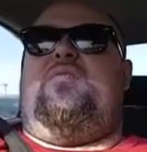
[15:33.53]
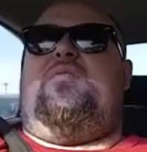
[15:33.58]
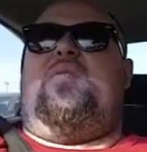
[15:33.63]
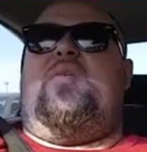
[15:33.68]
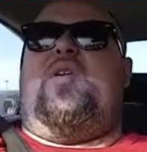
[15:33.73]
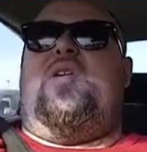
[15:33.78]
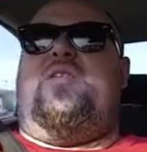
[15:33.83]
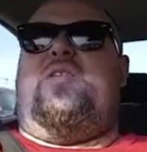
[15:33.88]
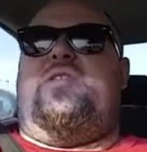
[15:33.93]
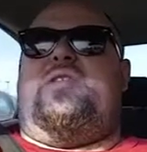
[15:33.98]

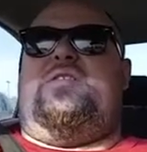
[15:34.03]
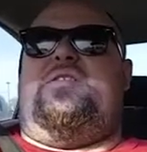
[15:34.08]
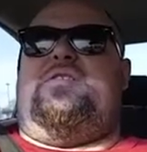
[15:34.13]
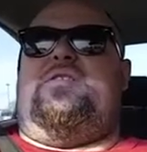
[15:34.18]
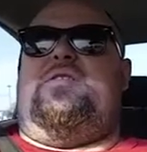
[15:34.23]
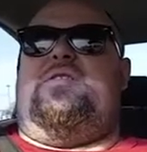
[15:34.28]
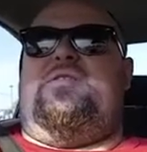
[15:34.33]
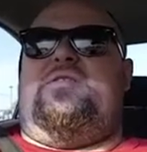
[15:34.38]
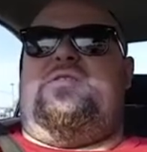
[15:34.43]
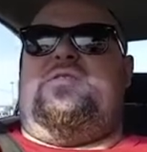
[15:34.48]
party
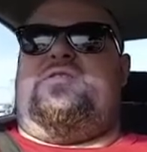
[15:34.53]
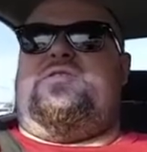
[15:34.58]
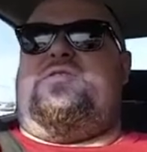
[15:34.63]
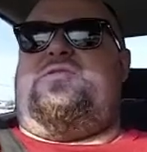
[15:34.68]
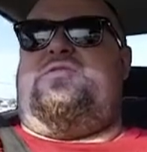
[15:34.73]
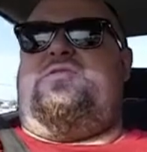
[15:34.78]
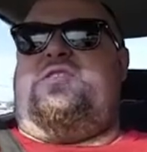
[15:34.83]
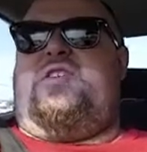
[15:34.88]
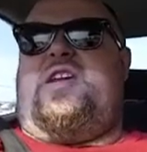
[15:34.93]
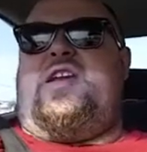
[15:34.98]

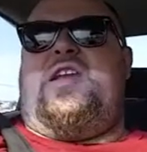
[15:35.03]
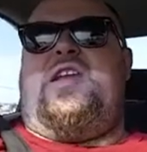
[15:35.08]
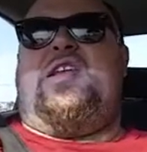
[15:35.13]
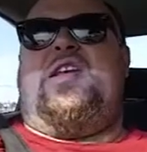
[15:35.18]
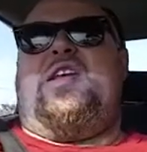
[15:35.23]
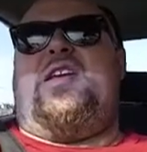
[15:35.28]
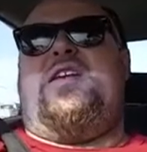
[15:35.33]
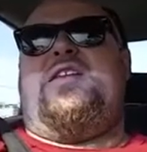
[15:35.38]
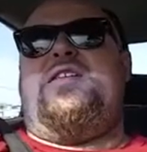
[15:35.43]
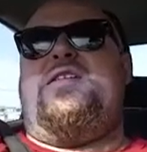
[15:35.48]

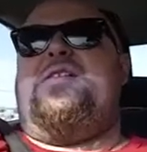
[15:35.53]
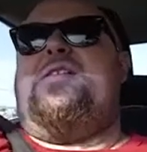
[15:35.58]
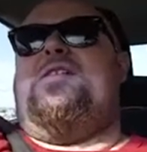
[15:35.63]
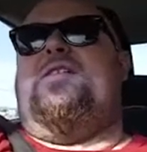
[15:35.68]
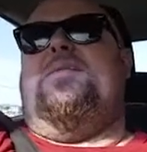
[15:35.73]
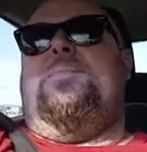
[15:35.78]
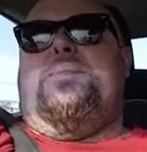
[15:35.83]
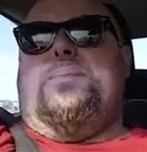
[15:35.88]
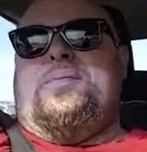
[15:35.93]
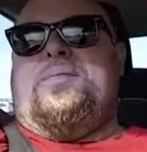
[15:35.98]
screening.
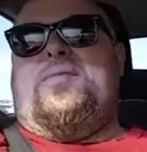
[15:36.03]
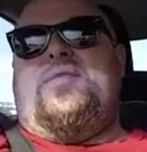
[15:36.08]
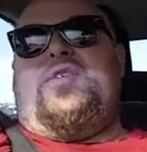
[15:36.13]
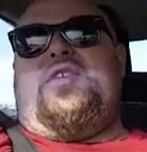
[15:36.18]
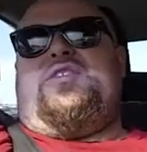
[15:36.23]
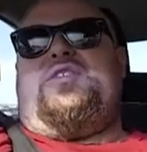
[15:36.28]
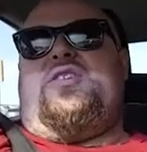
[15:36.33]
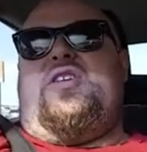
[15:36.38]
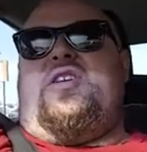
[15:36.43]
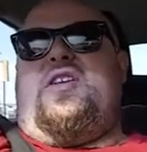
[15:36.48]

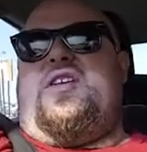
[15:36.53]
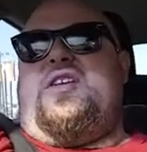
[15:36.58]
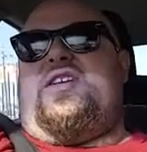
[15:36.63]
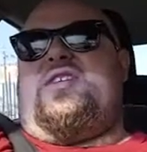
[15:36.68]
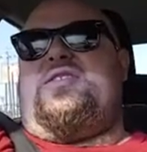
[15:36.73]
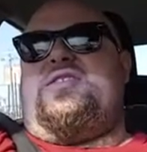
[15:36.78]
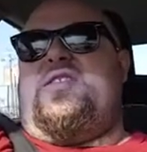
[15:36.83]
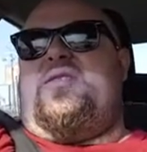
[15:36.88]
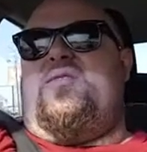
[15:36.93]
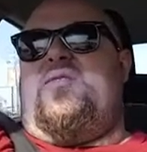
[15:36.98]
So I
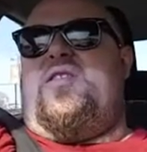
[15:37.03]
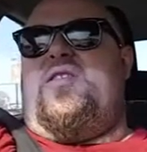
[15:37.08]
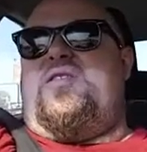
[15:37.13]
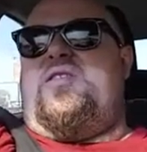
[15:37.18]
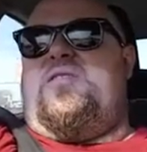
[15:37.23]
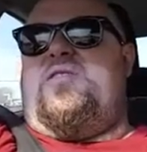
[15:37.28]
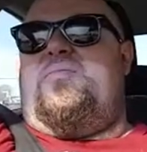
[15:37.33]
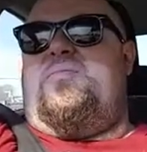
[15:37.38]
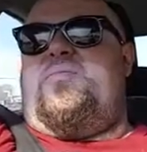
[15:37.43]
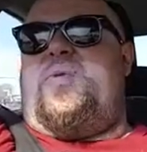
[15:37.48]
guess someone
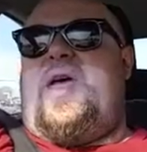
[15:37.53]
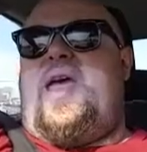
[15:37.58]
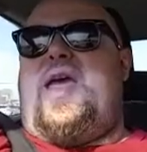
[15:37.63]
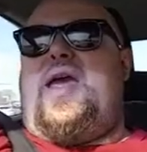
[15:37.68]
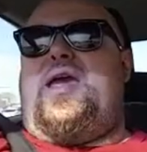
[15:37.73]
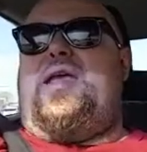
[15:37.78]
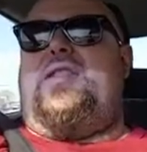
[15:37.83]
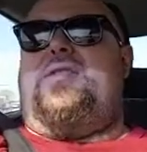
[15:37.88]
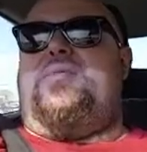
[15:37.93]
paid